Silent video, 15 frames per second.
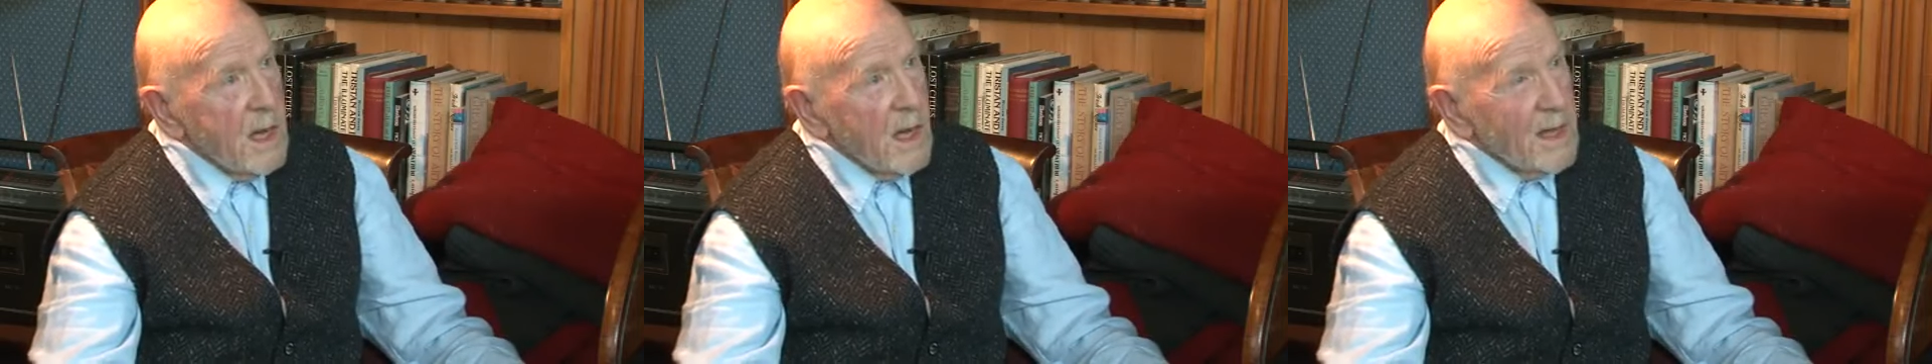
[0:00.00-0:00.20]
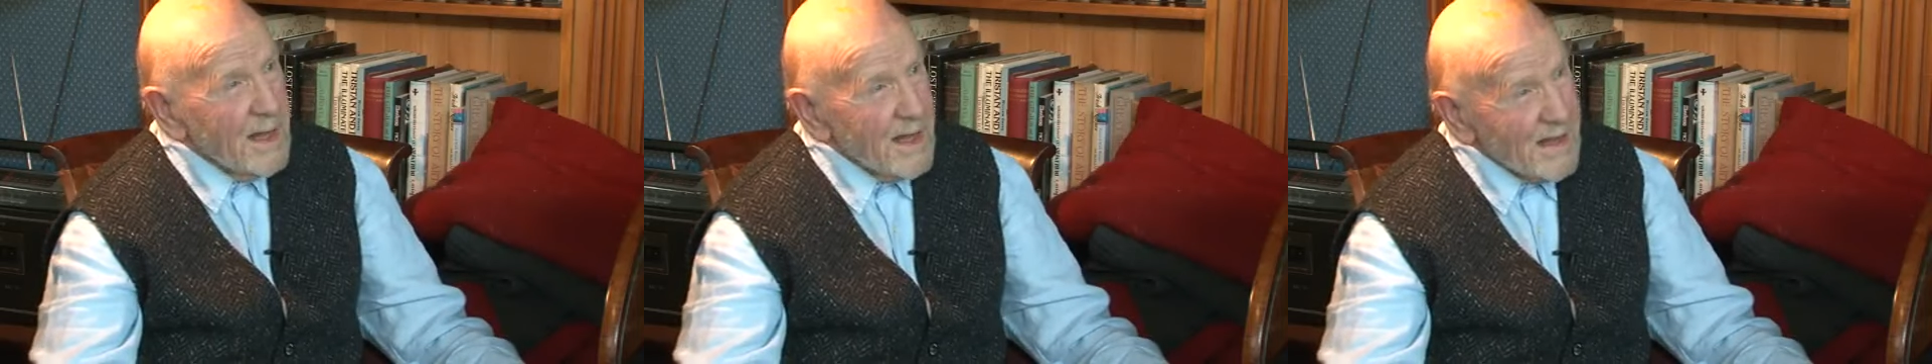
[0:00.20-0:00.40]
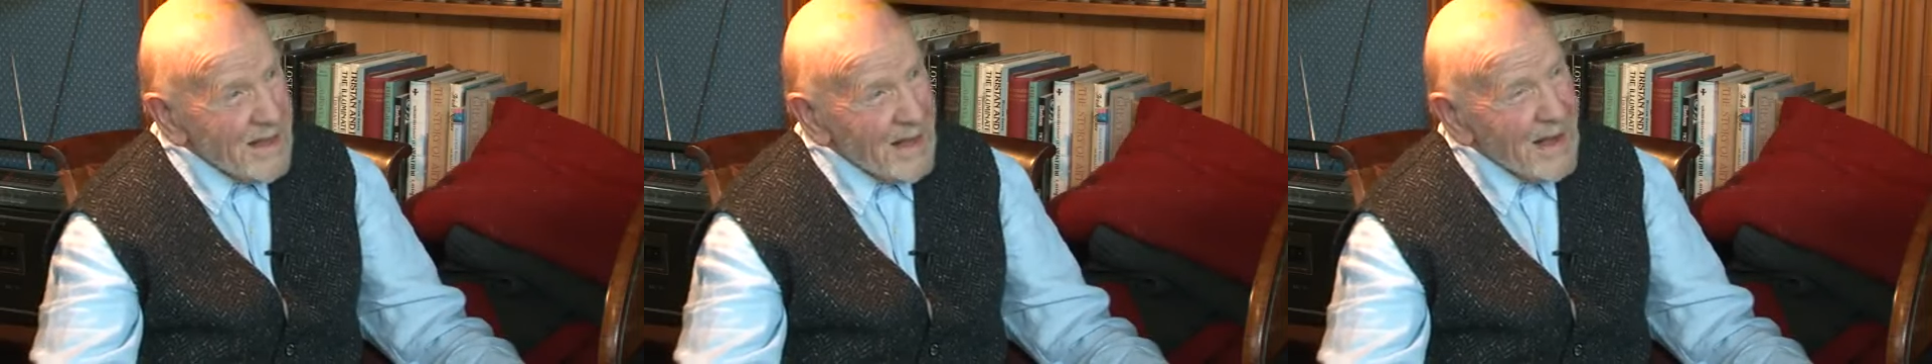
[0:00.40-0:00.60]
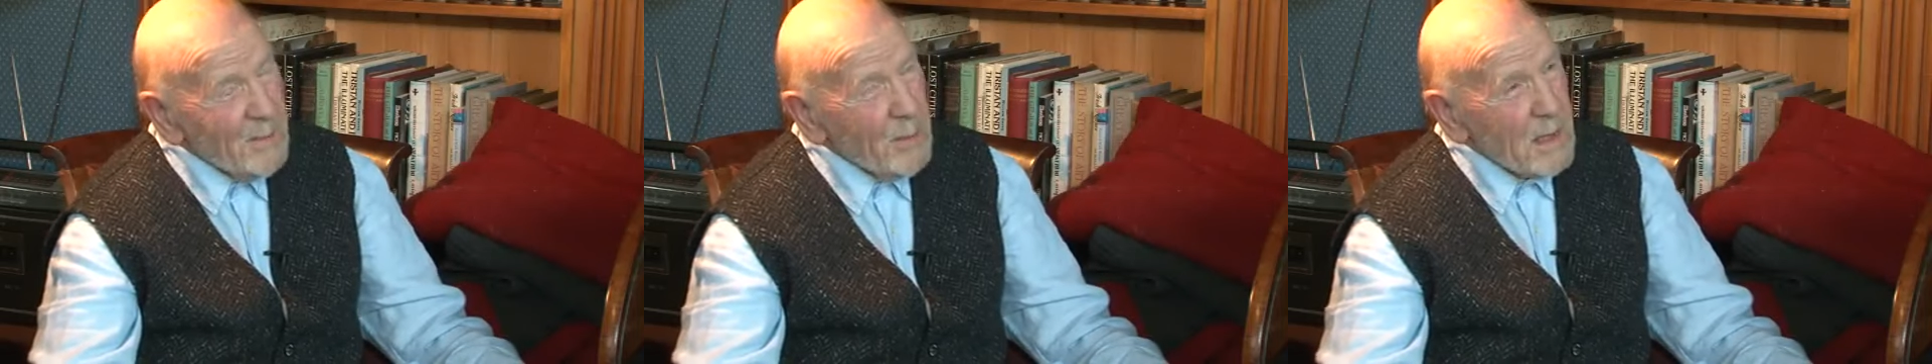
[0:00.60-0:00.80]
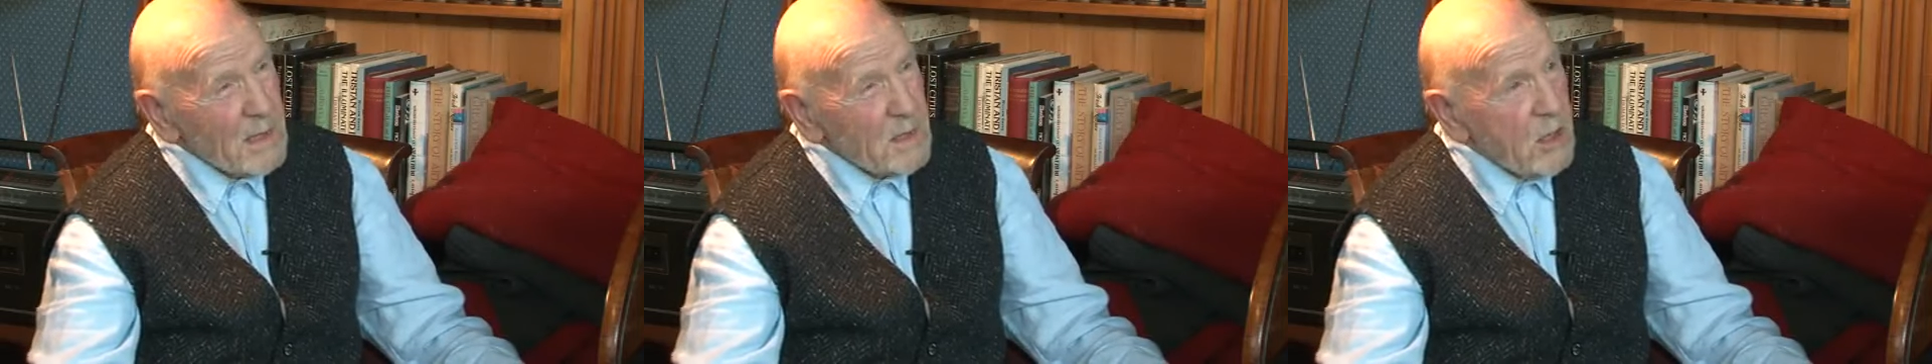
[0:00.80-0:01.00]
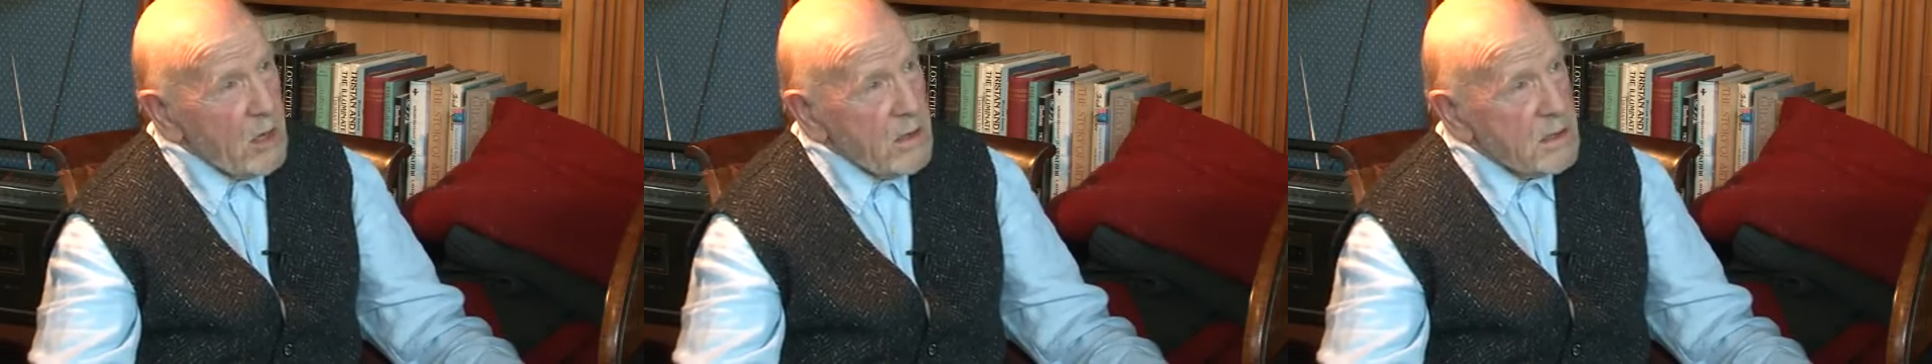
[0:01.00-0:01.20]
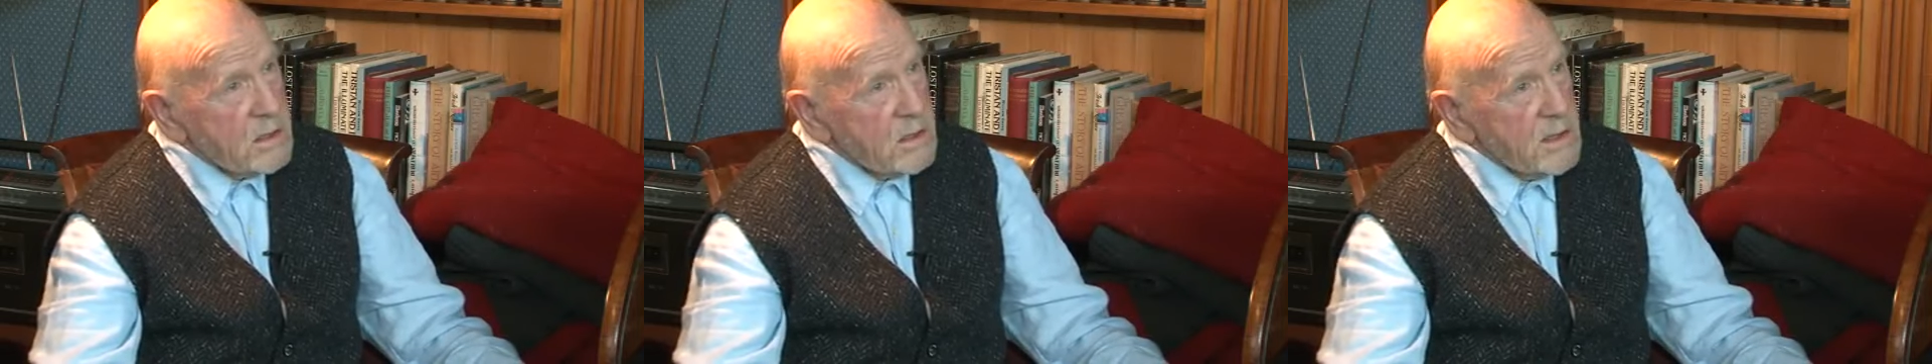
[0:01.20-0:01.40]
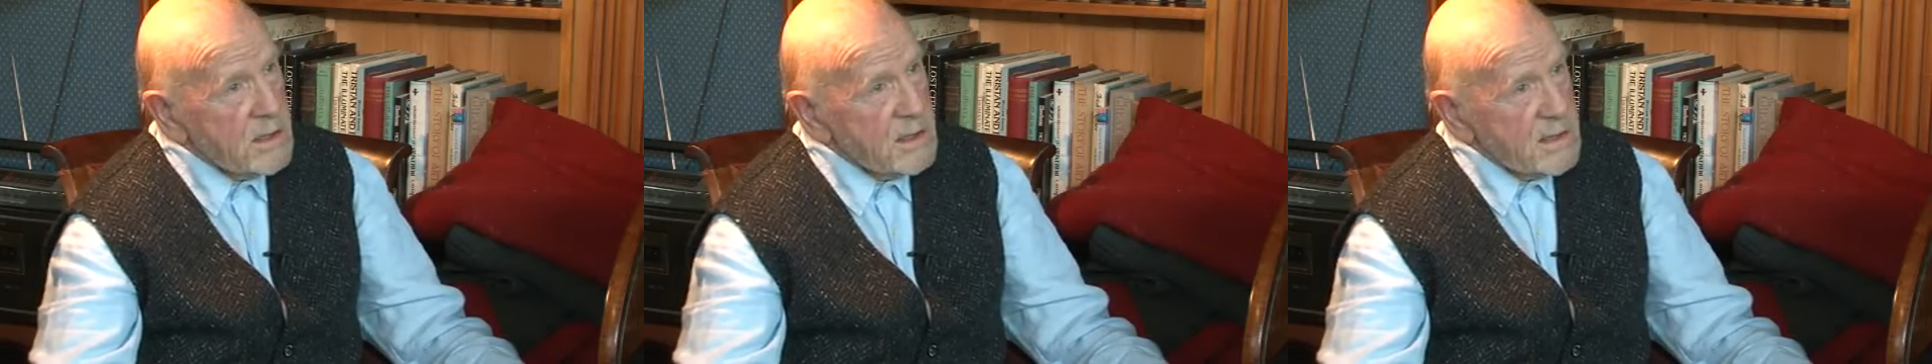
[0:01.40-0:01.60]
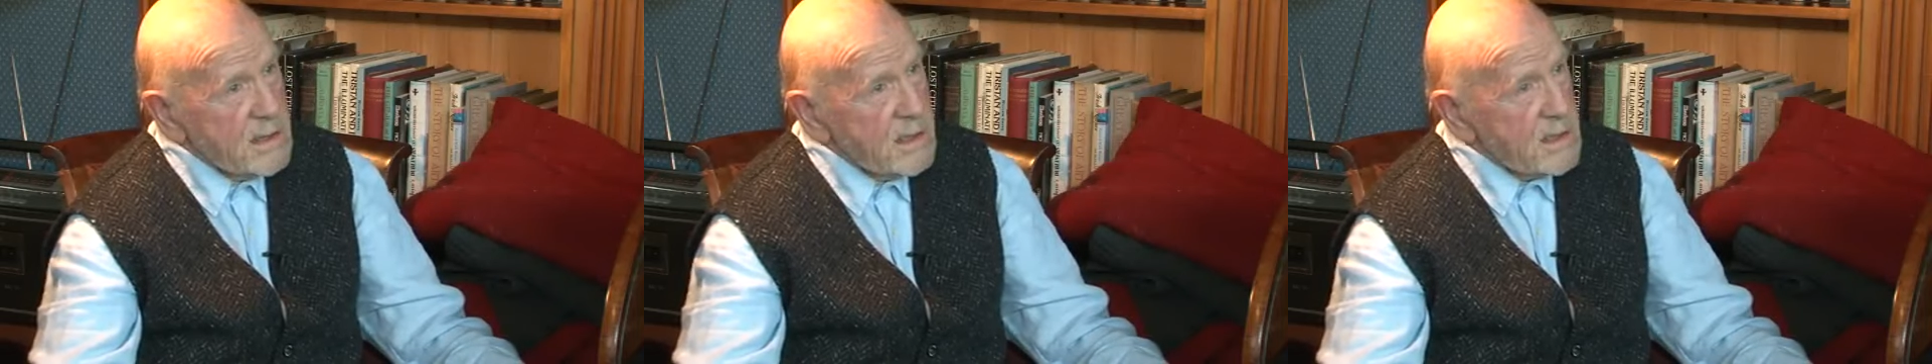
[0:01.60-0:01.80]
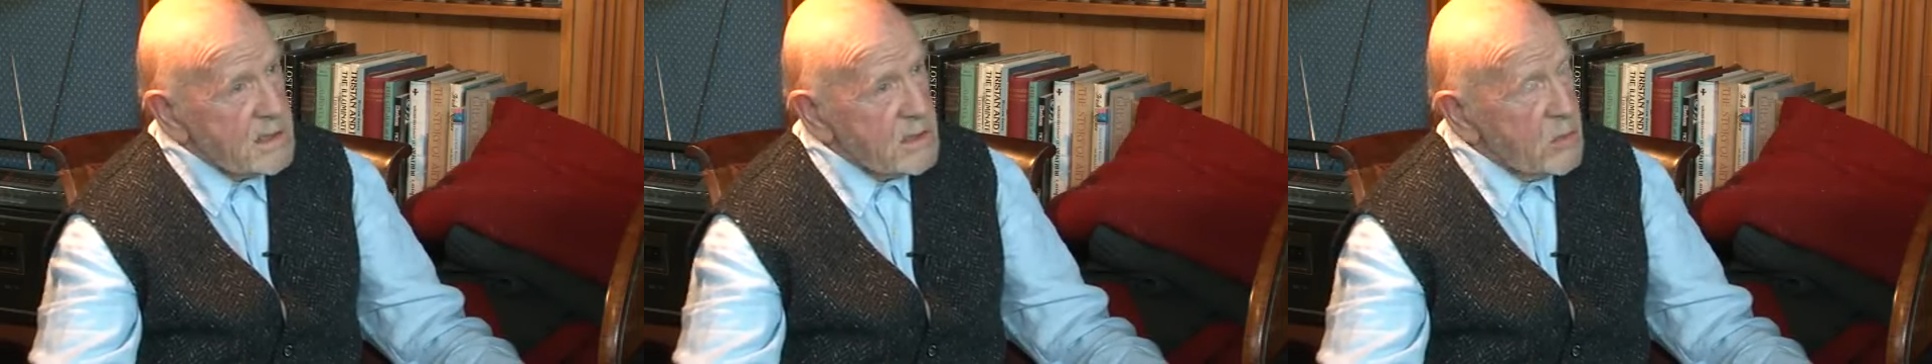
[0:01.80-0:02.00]
The thing about Tolstoy is he
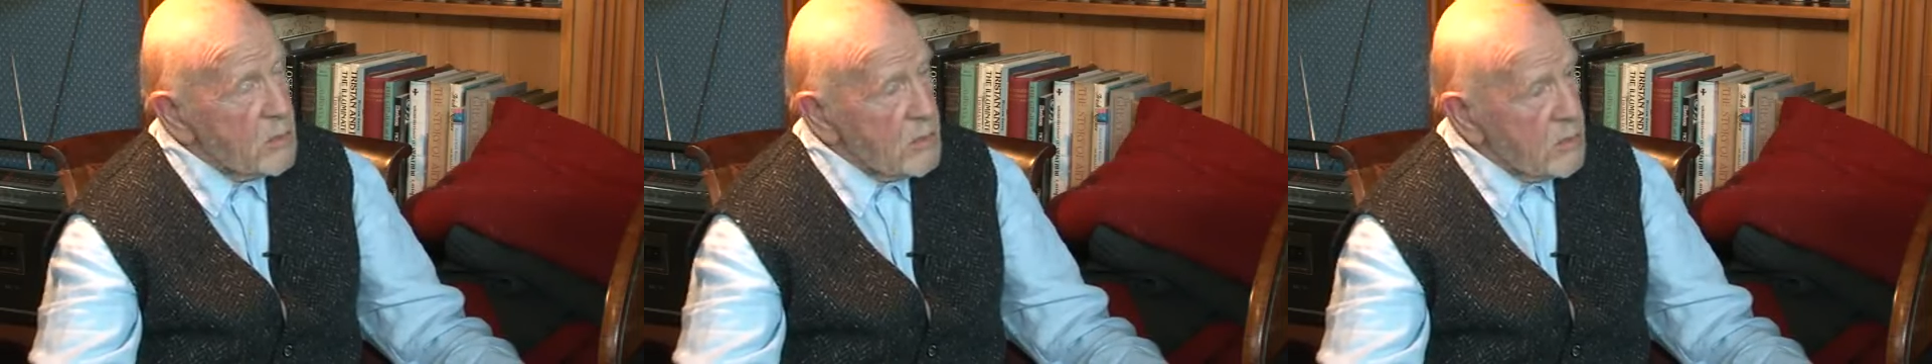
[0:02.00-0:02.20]
has no